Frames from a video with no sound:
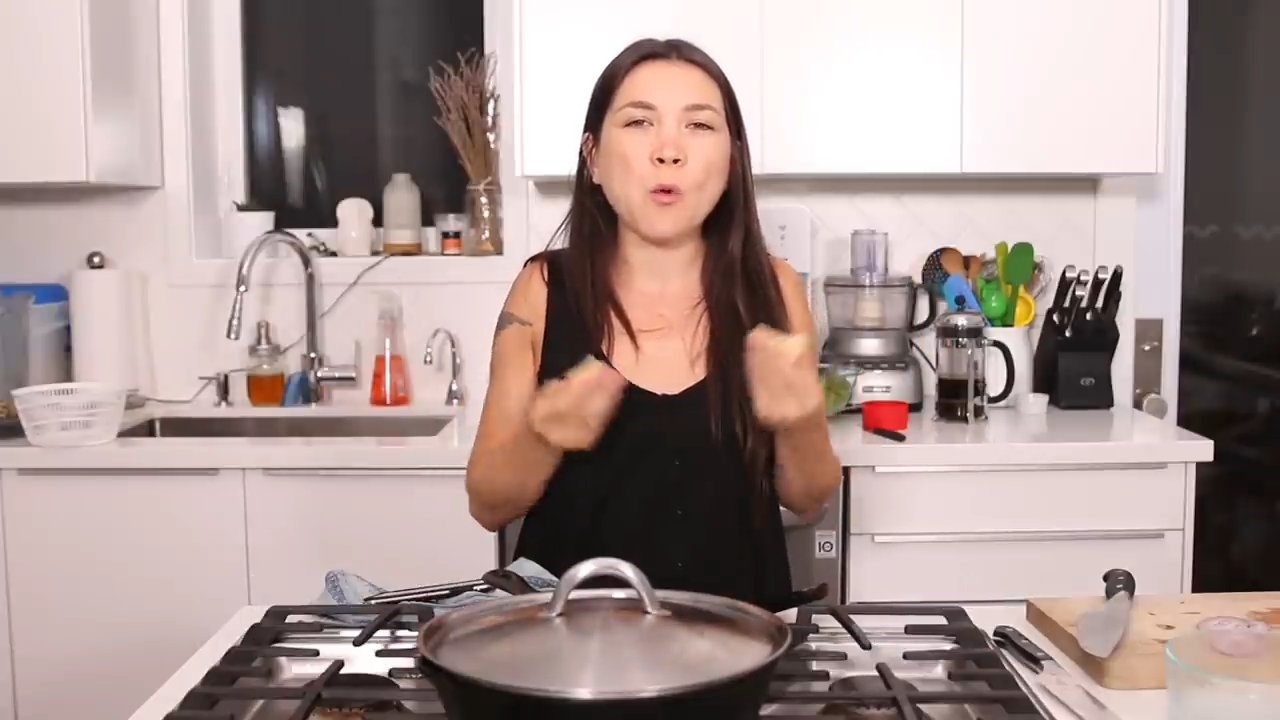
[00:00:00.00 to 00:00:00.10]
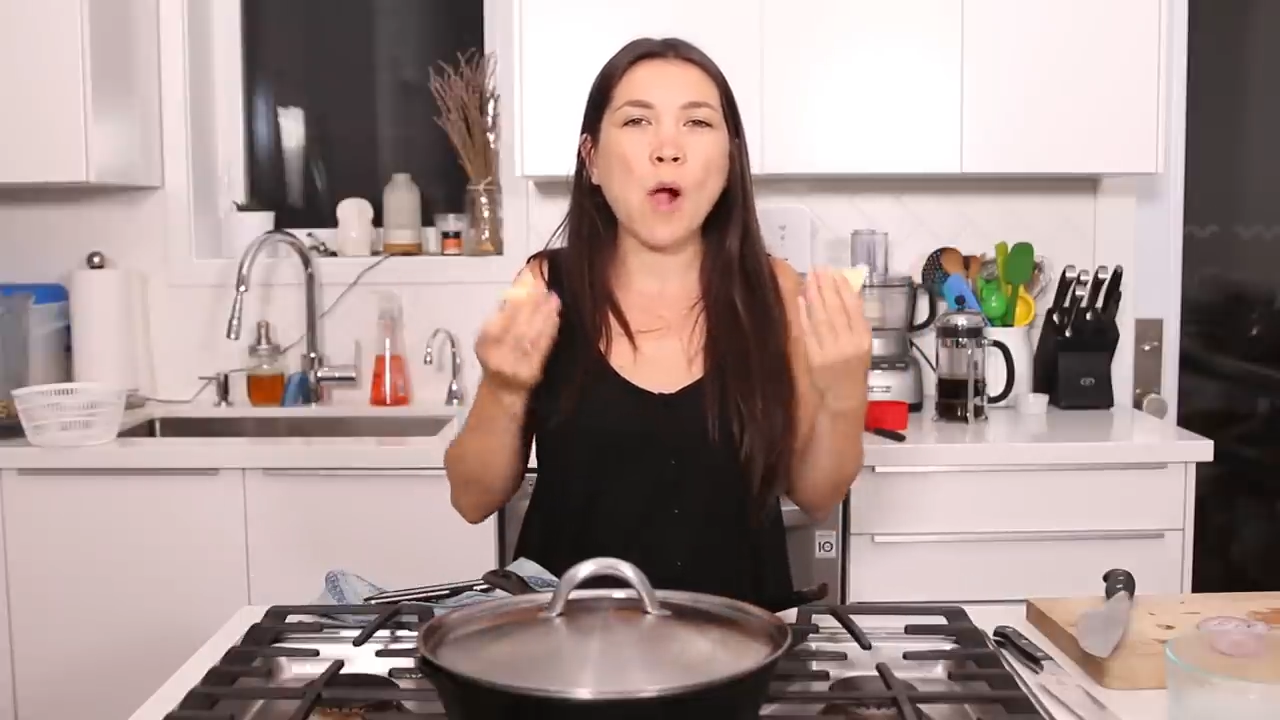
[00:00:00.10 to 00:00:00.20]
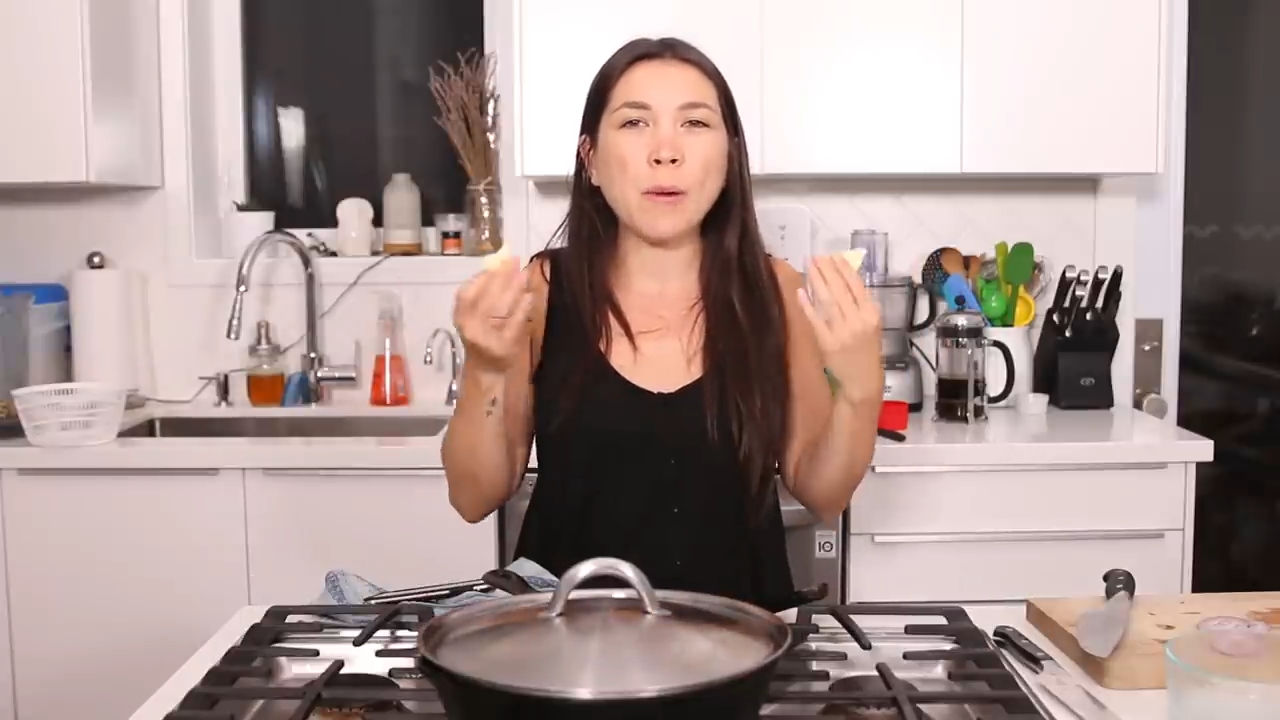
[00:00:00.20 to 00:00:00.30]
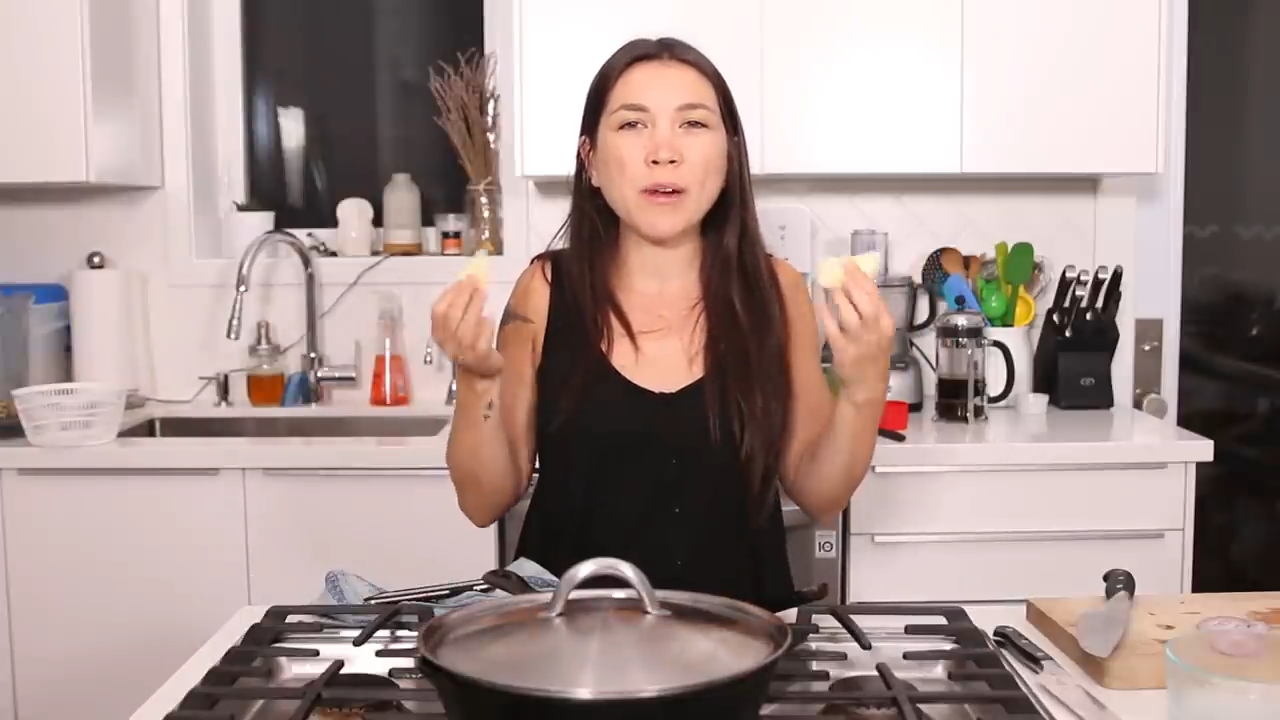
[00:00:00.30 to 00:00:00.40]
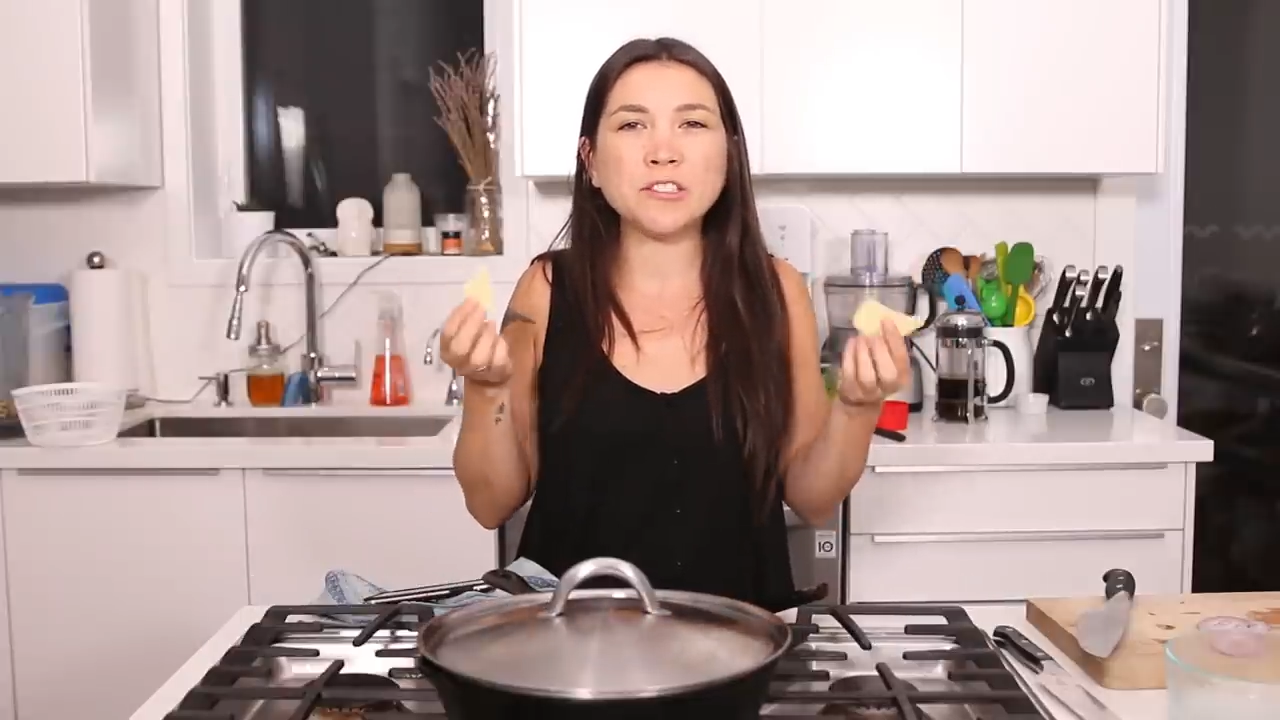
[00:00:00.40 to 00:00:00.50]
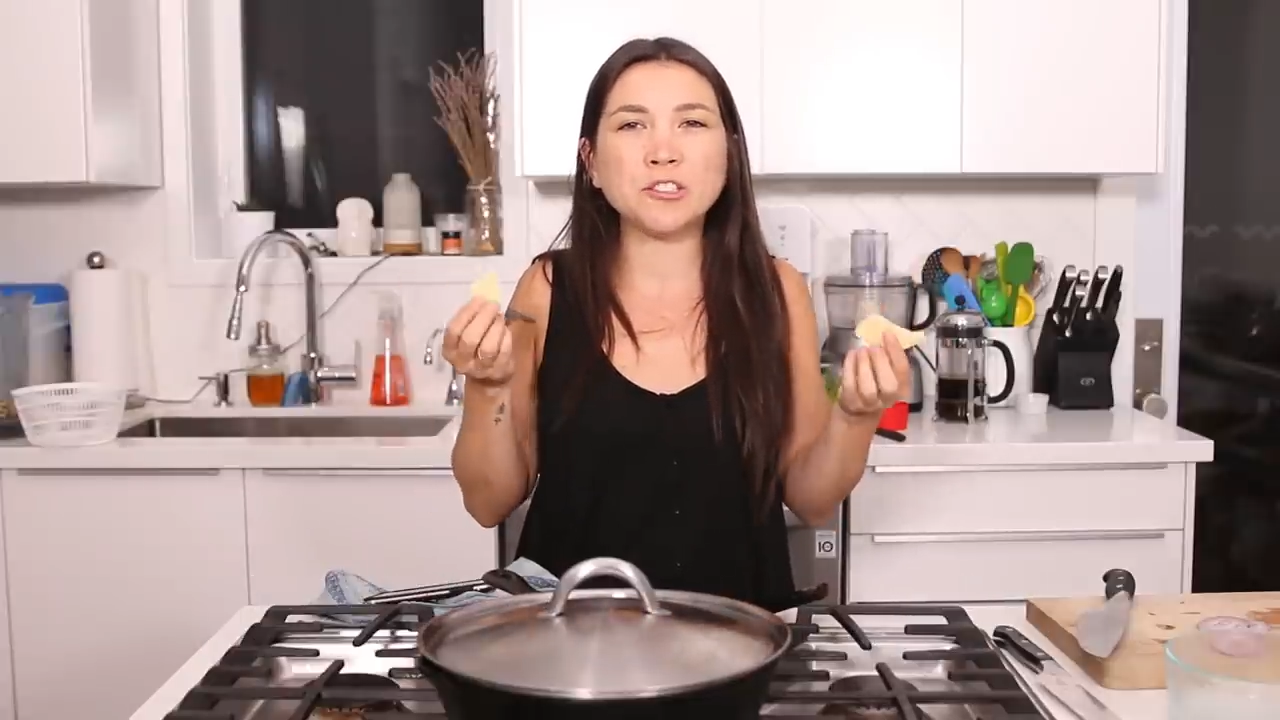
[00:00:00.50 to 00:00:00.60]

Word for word: why would I